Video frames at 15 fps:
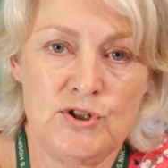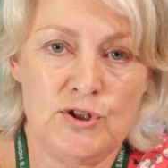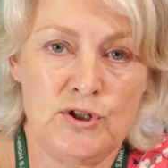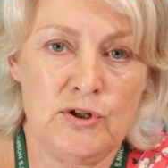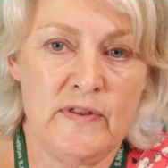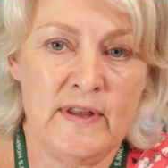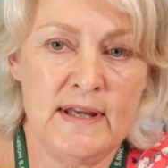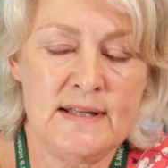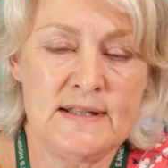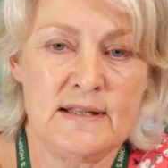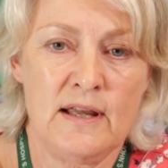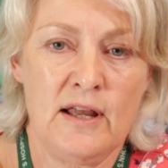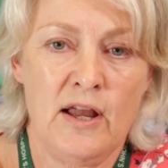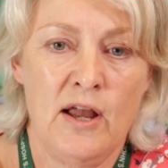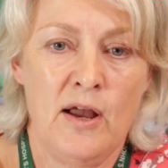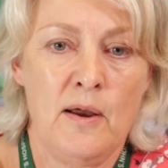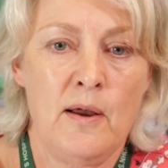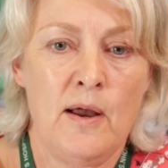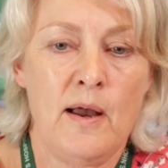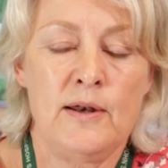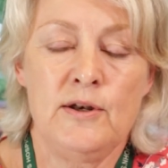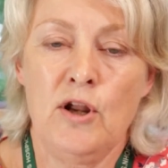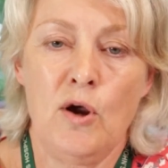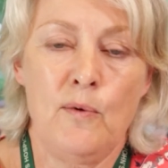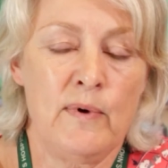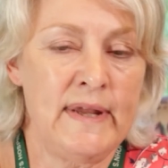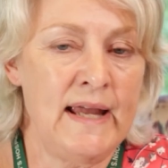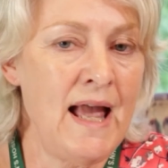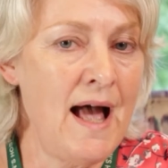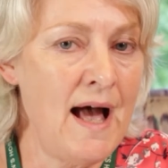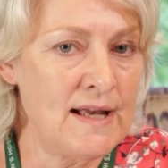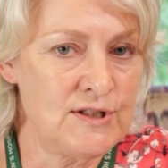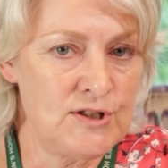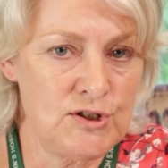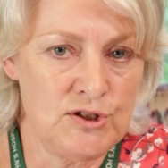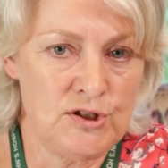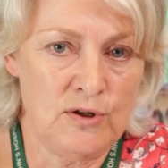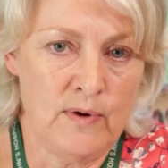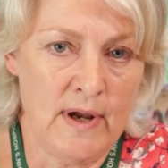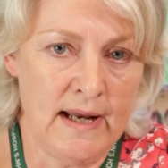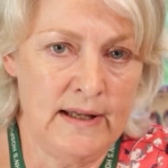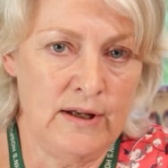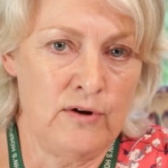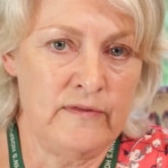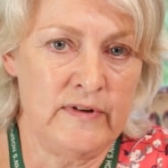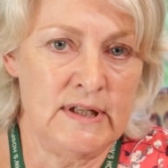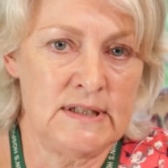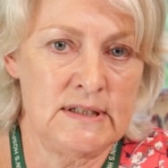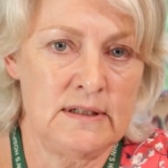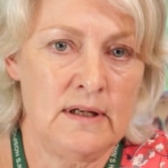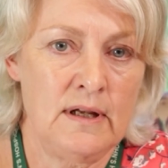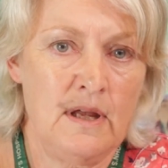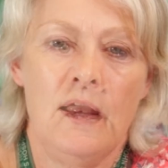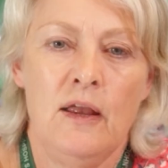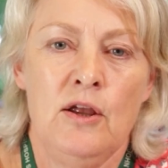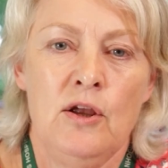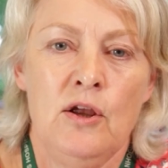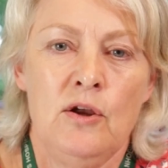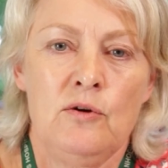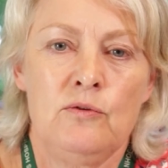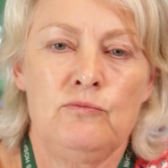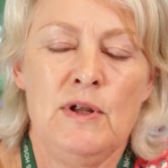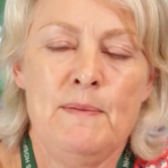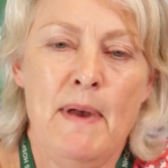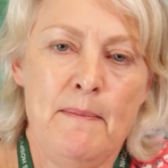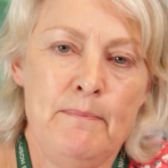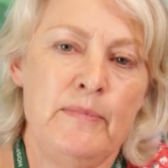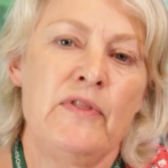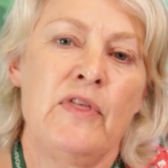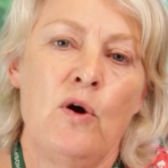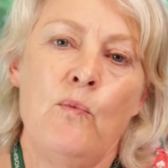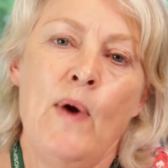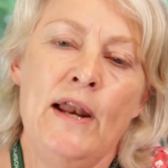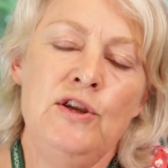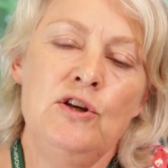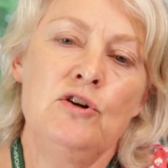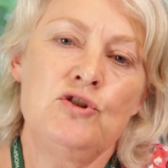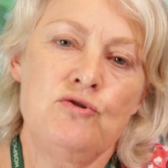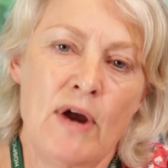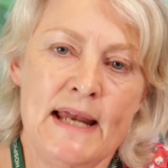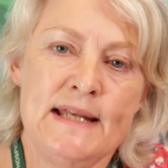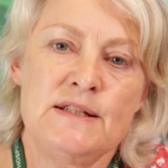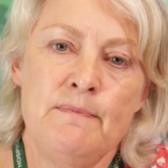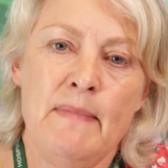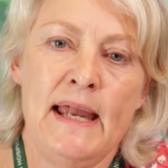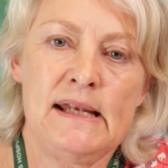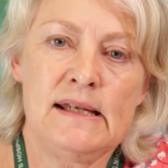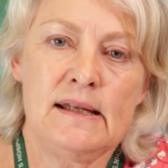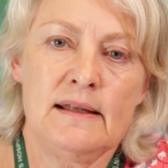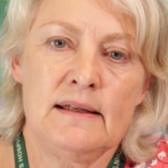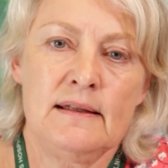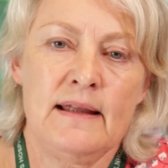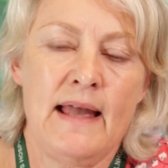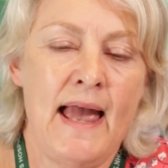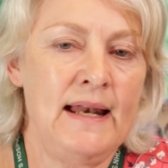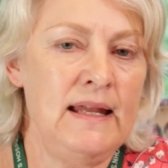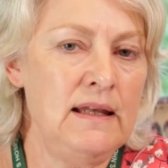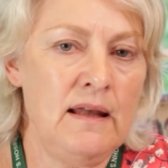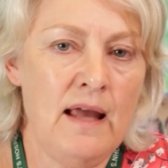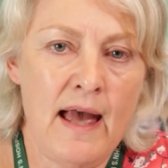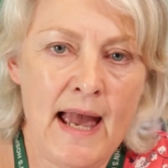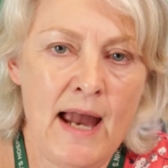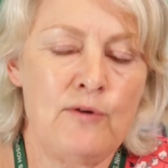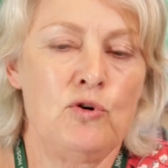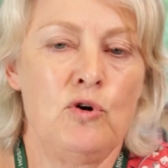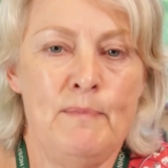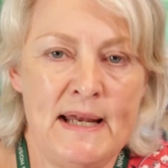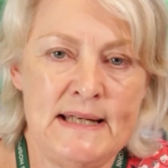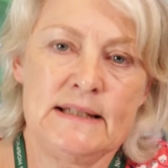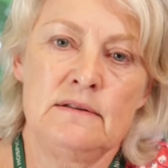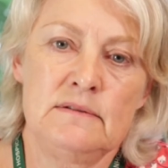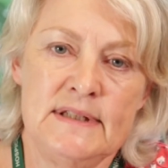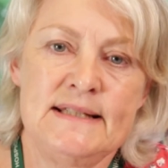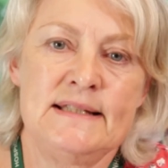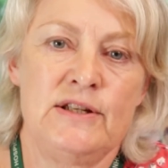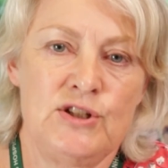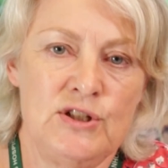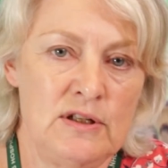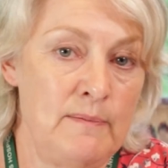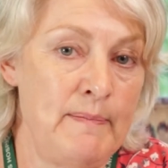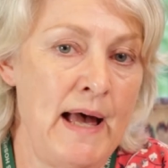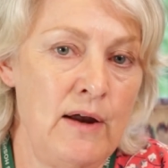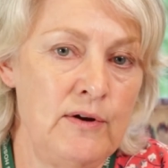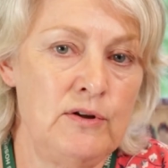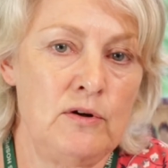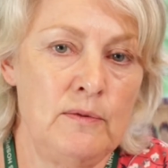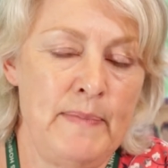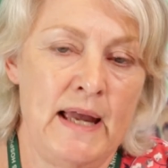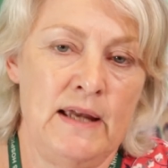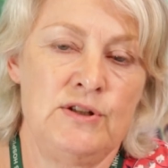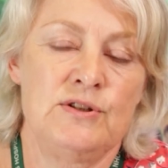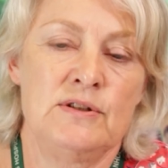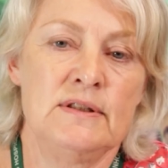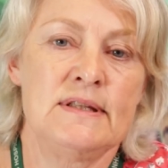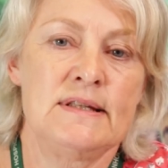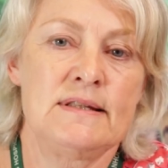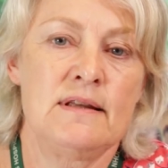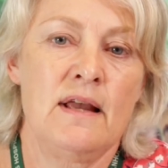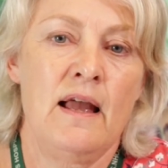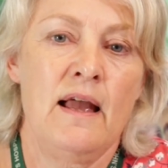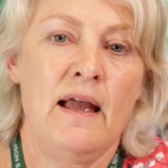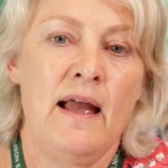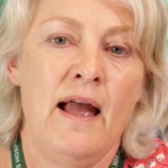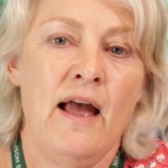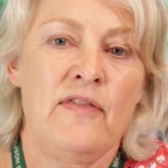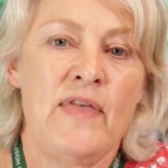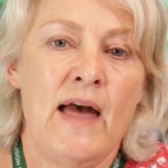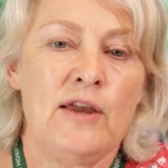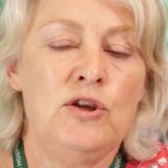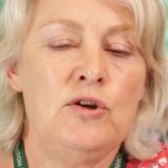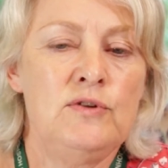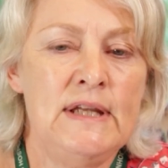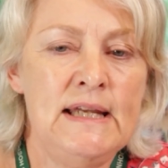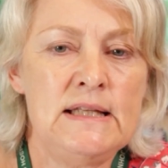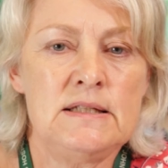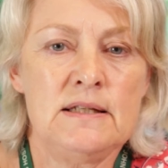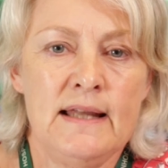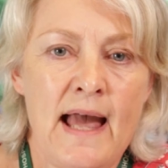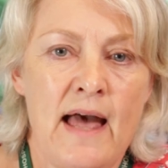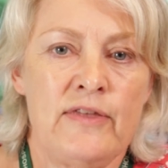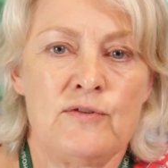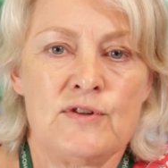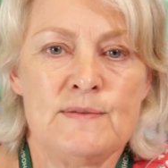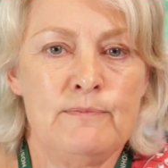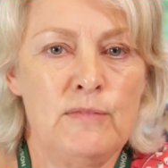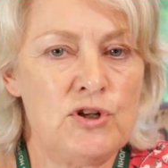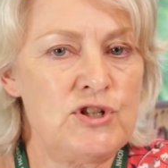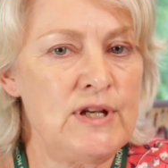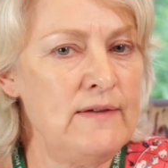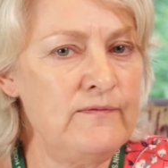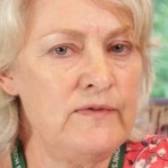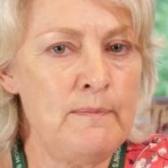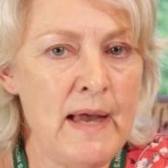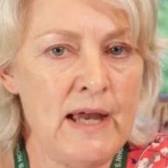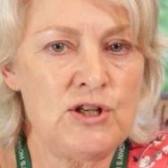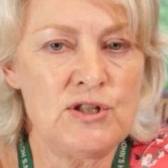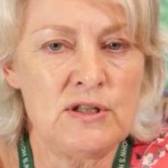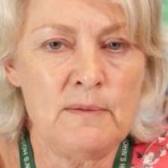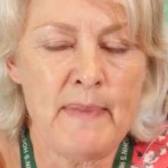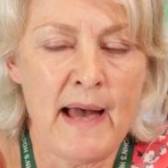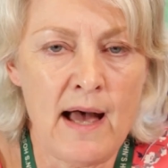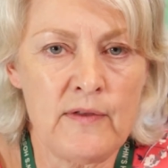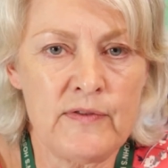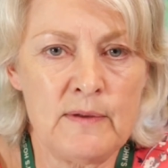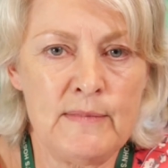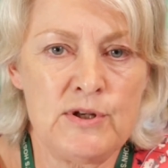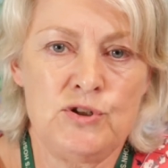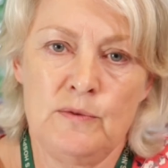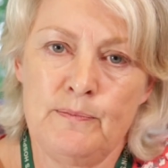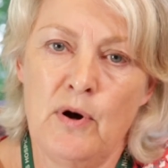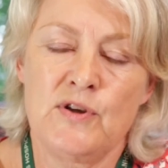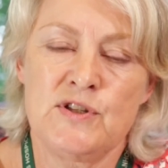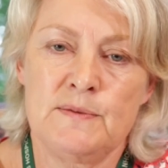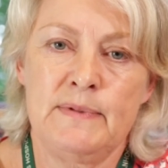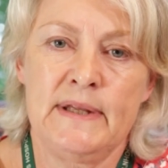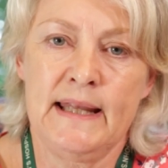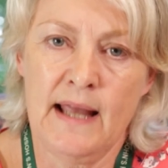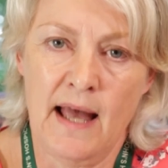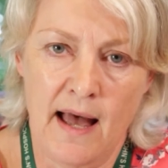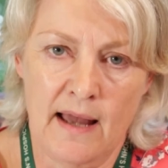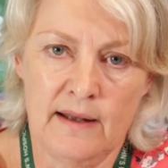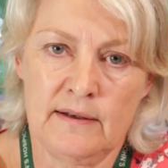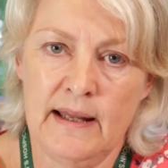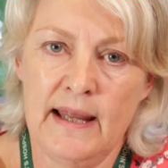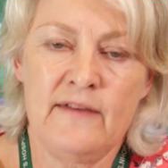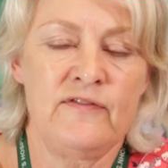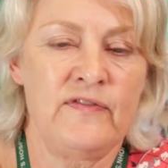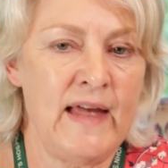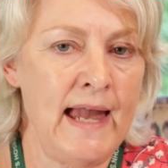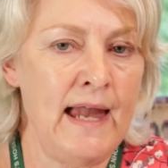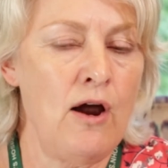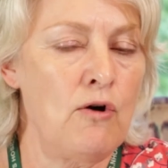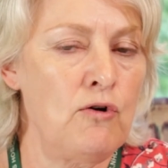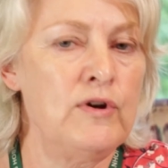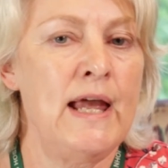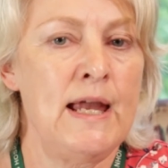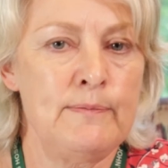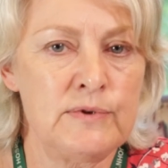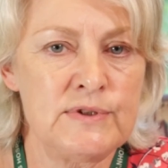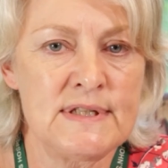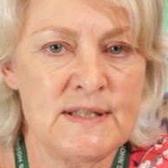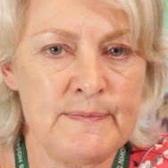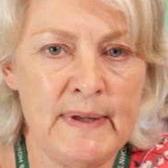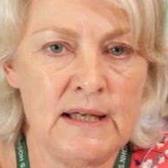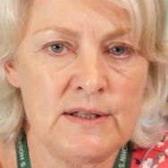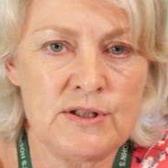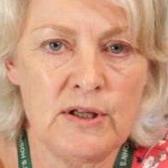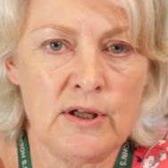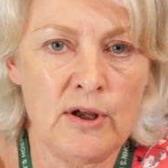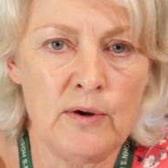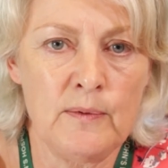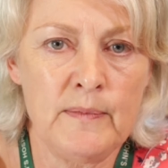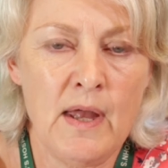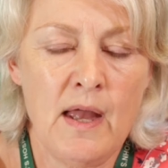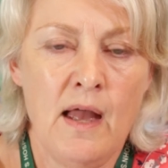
do this and nobody has to do any of it. Remember that when you're trying to make any care or medical decision about your patients, that you need to gather as much information about them as you possibly can if they are unable to speak to you.